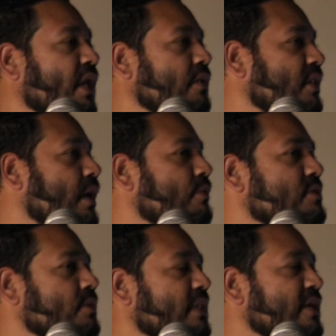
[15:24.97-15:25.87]

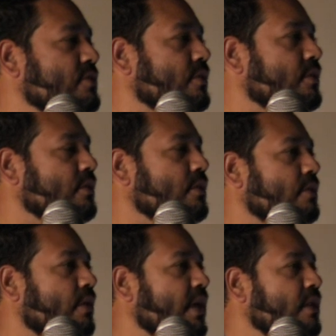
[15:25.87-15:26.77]
Dalawar's lecture,
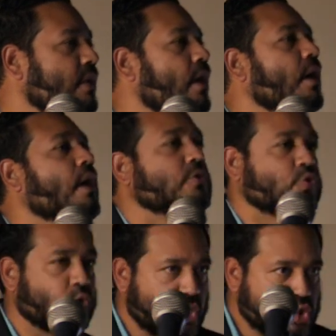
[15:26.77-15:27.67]
right?
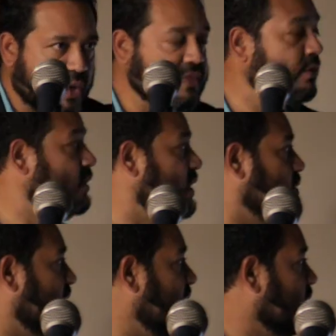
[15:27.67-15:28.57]
To enjoin the good,
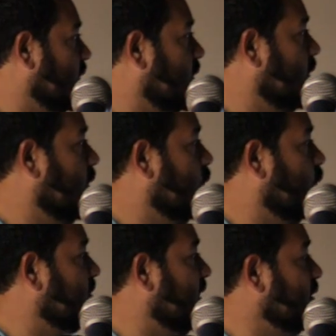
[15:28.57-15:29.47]
right?
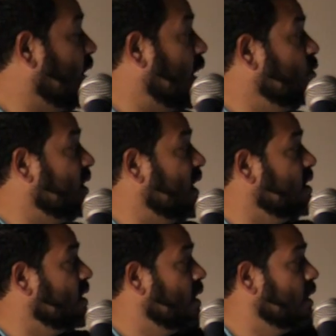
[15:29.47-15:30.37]
Wa
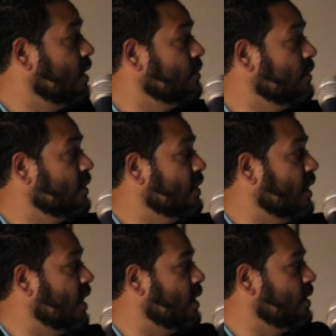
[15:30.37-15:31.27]
tanhauna
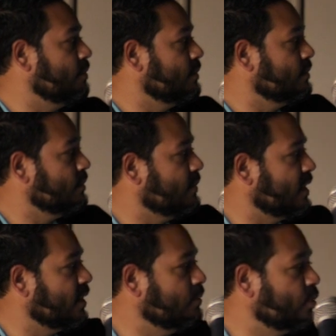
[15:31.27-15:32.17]

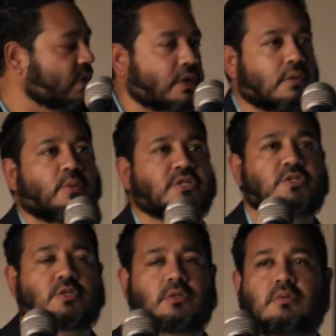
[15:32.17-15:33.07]
anil munkar, which
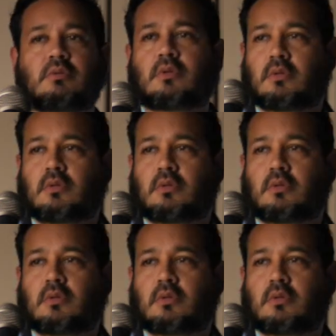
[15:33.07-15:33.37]
is to